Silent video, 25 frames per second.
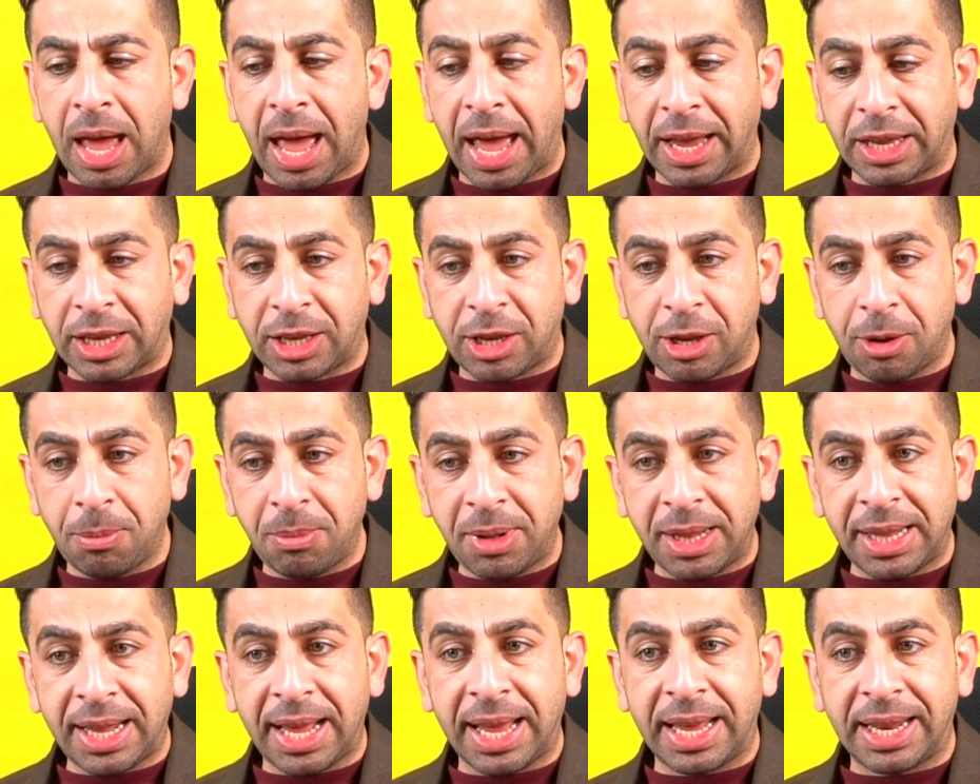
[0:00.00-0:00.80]

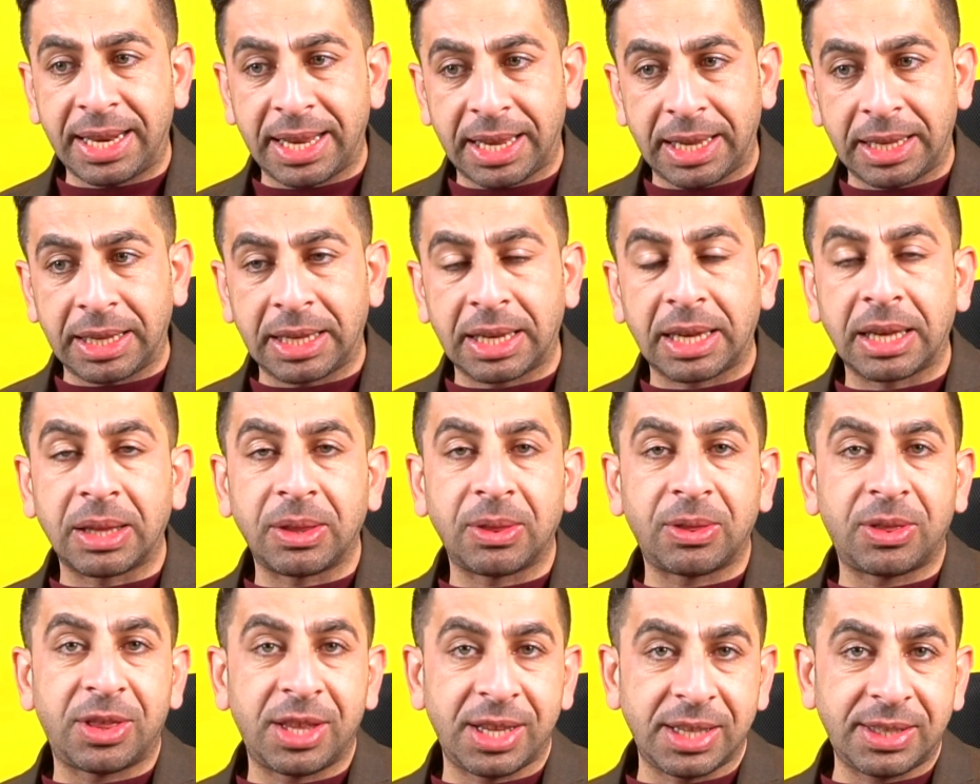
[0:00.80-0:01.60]
accumulating
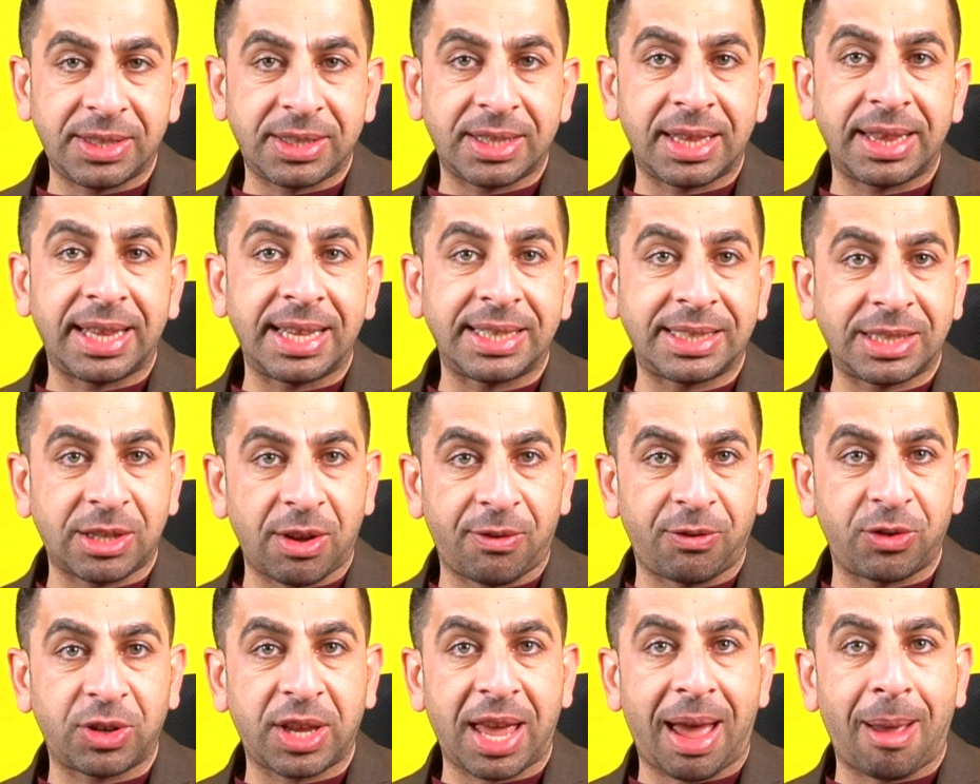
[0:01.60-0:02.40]
this list
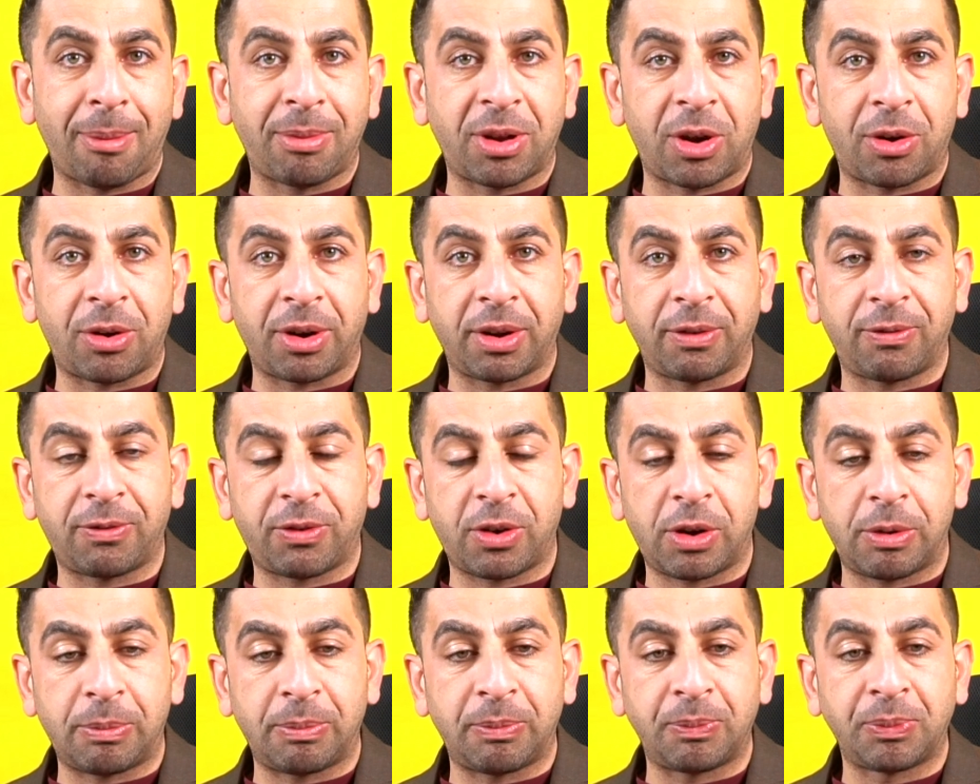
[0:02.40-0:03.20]
of vocabulary
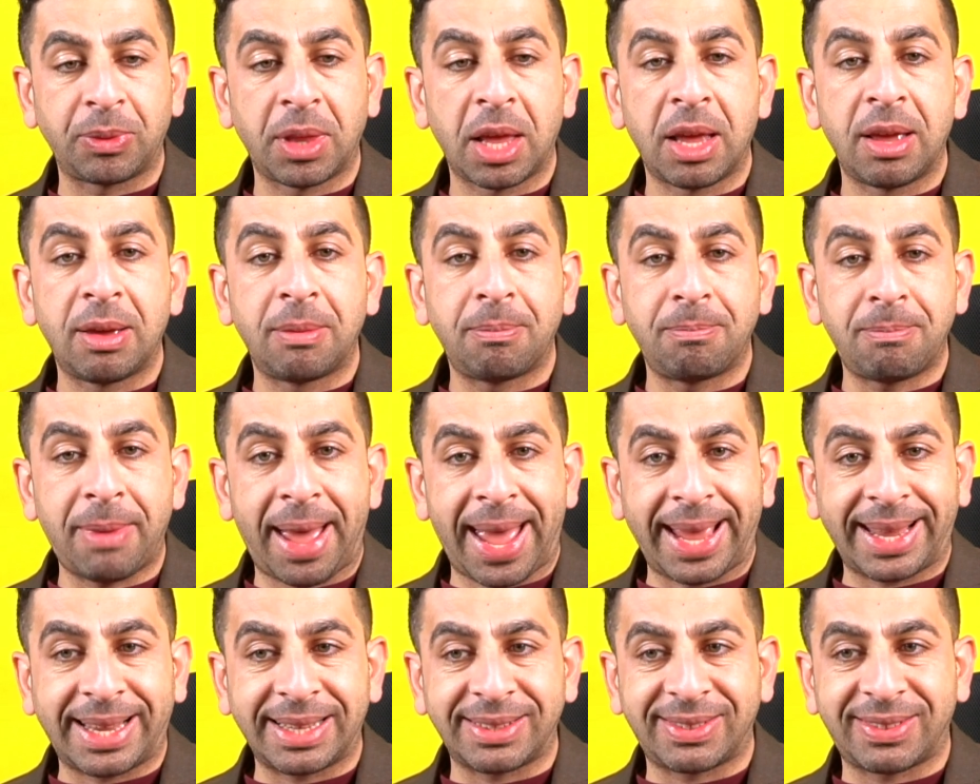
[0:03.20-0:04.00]
from
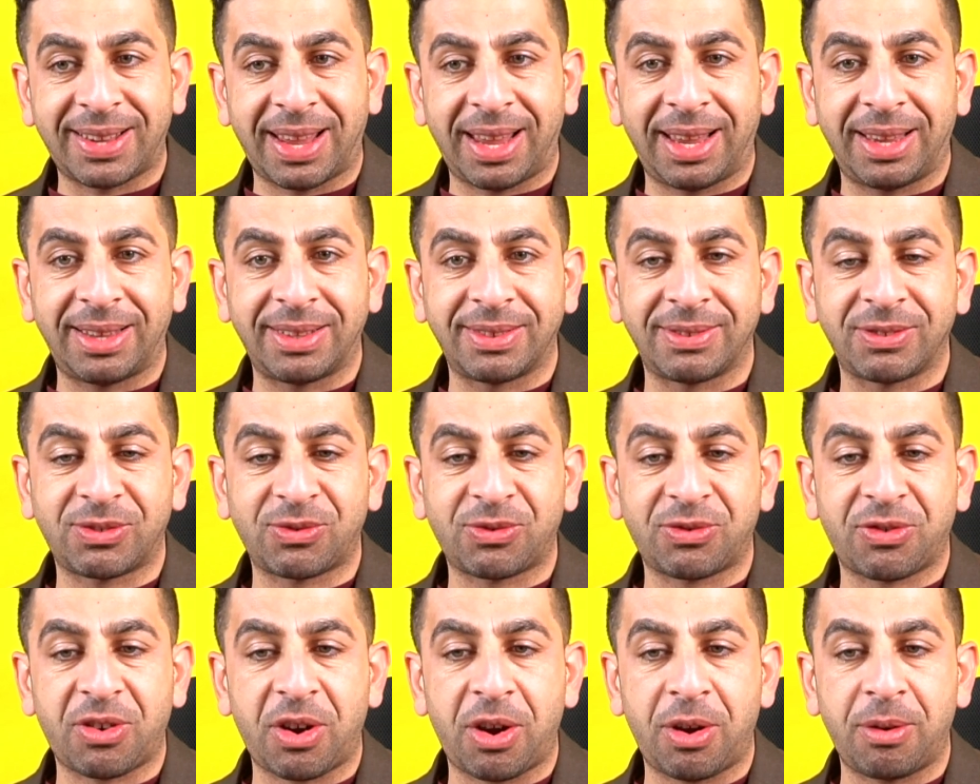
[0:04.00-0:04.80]
magazines,
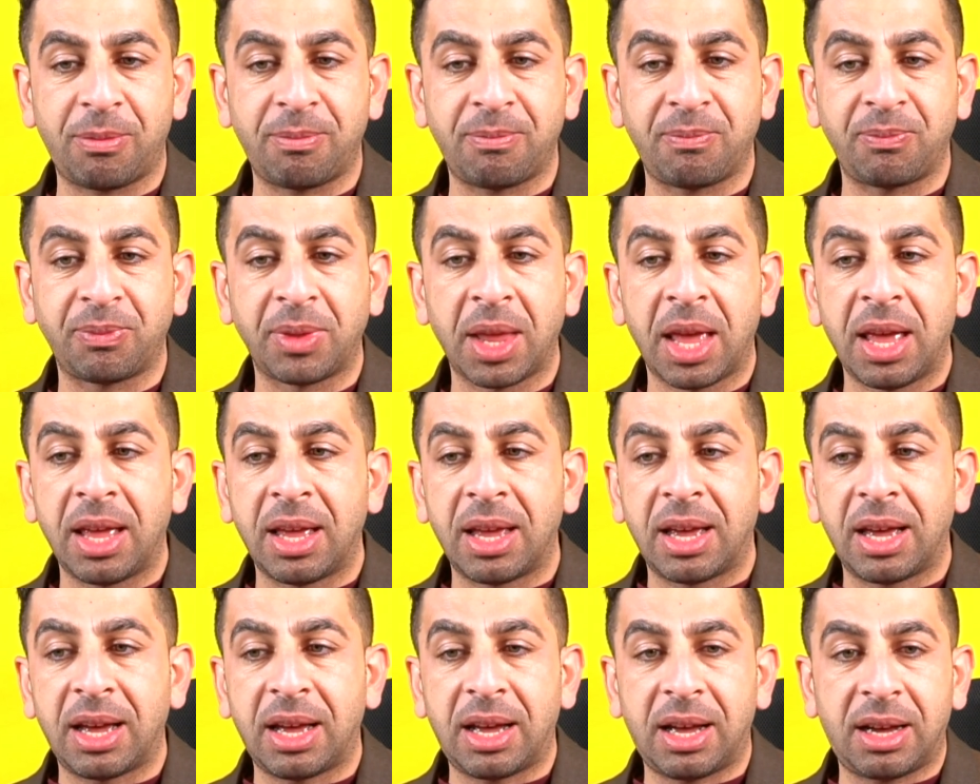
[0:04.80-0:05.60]
from
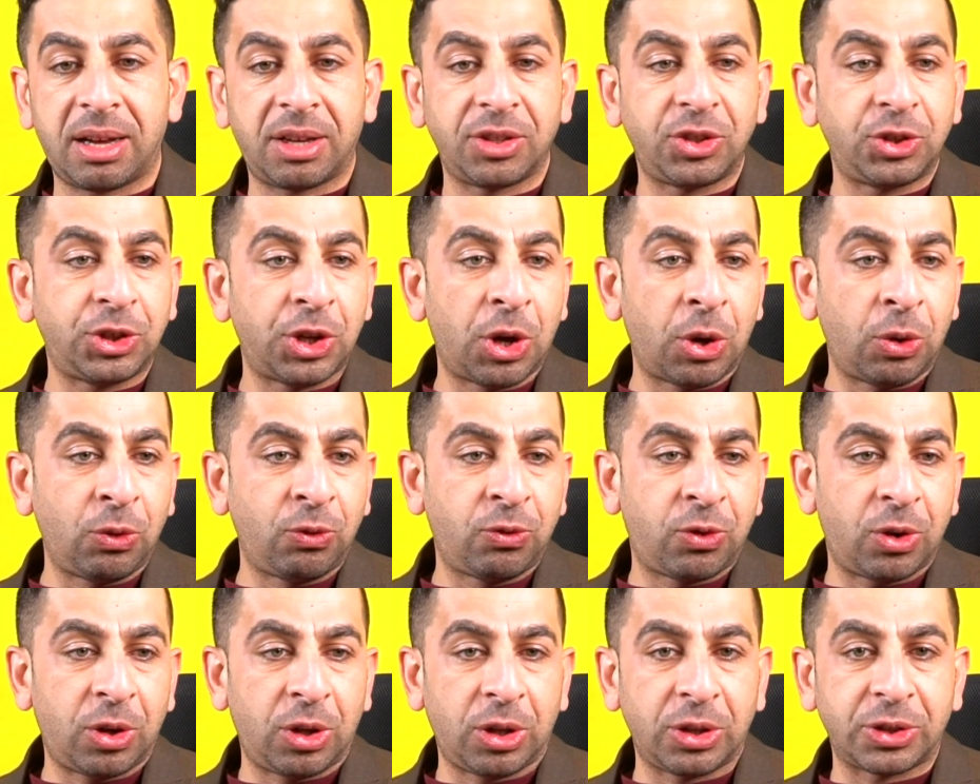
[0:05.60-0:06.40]

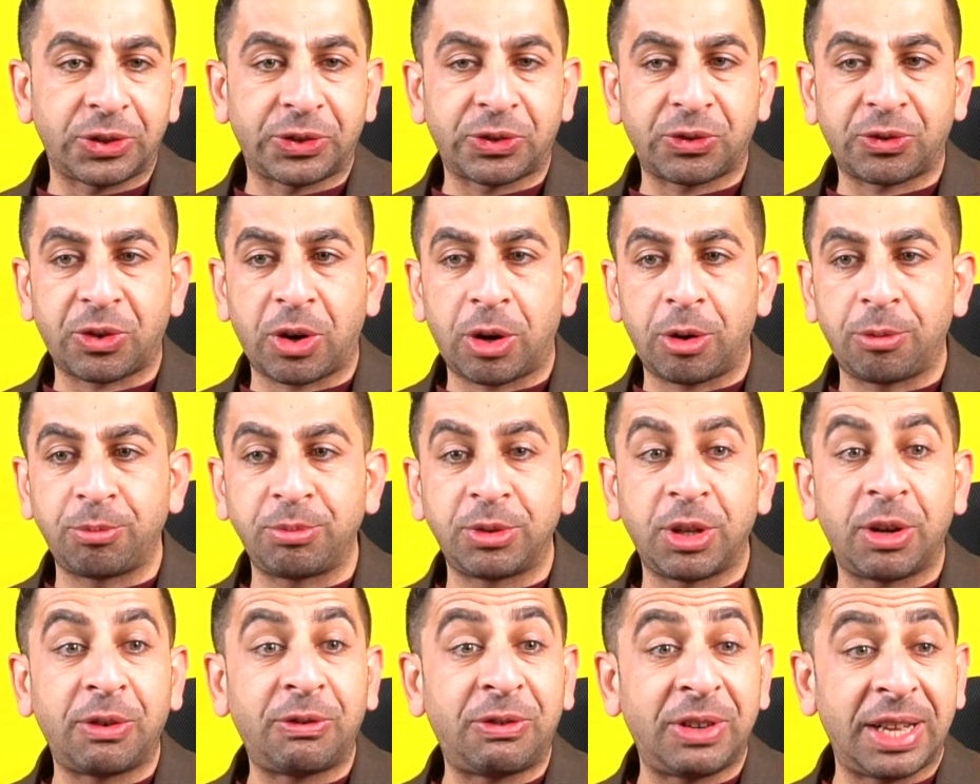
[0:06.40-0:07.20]
novels,
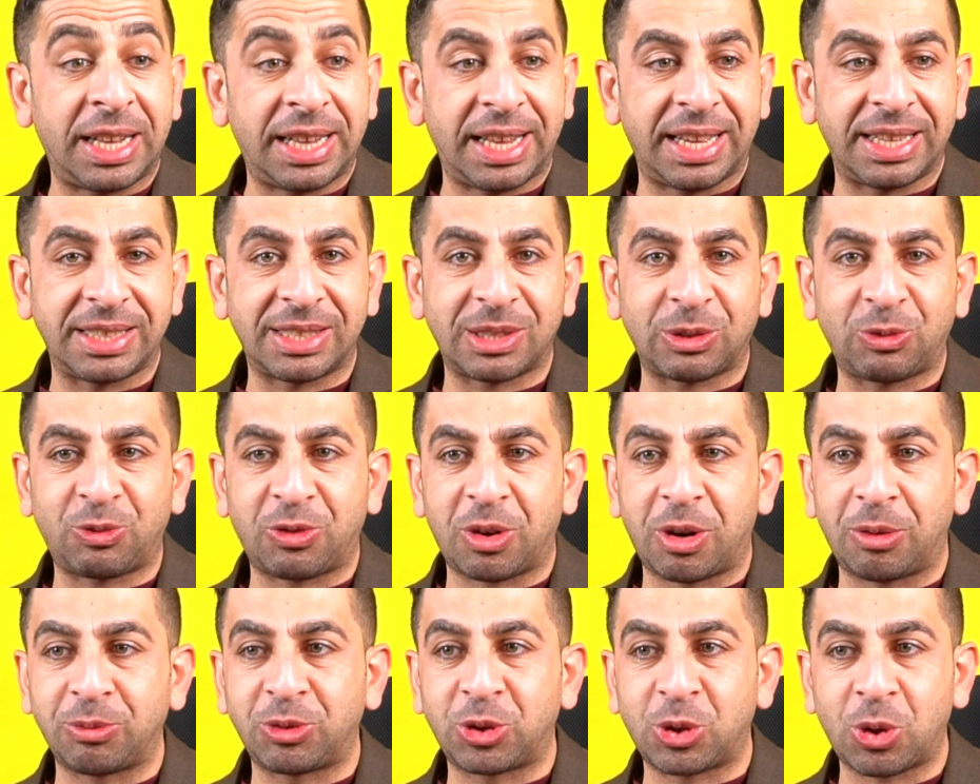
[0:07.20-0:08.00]
from novellas,
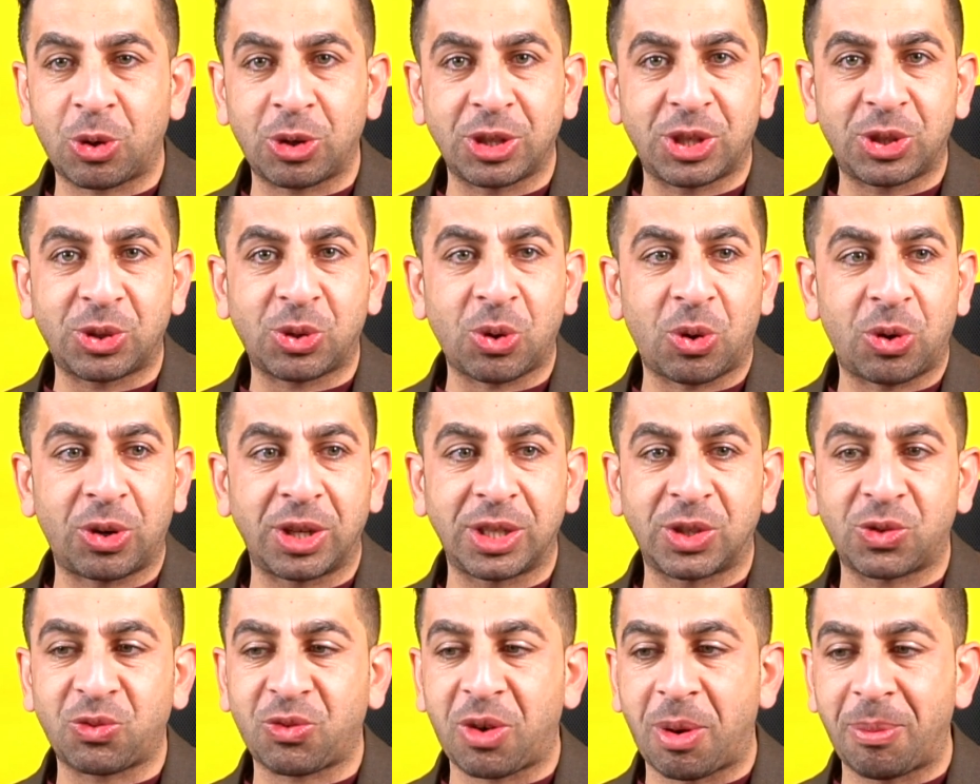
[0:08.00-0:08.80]
from short
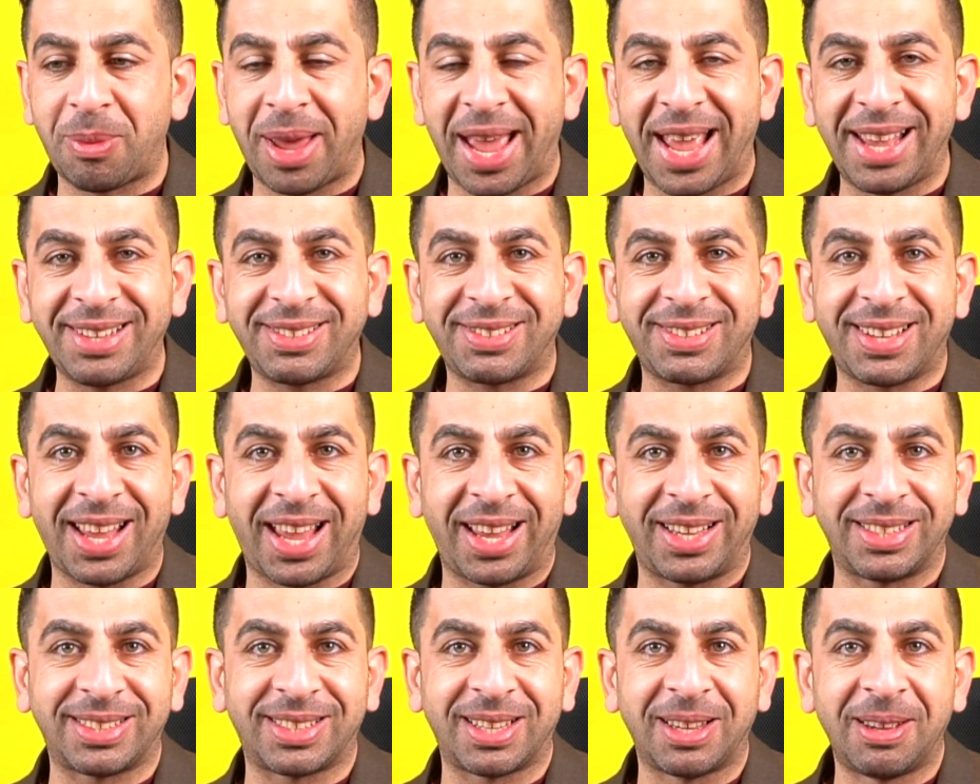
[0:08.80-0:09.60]
stories, from
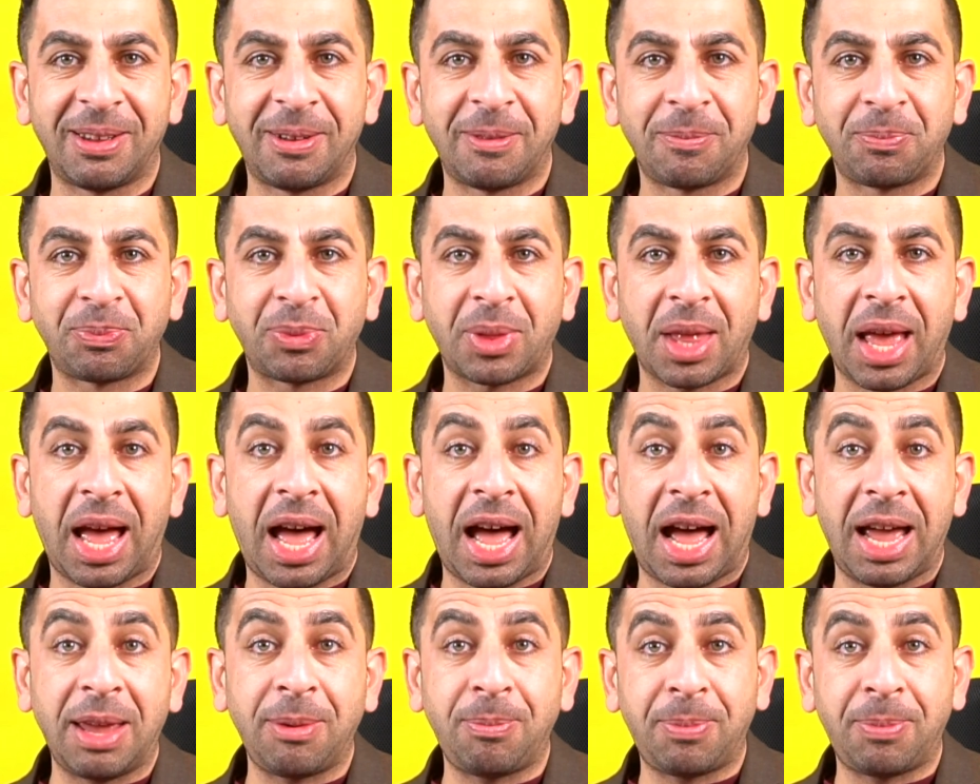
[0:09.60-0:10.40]
essays, I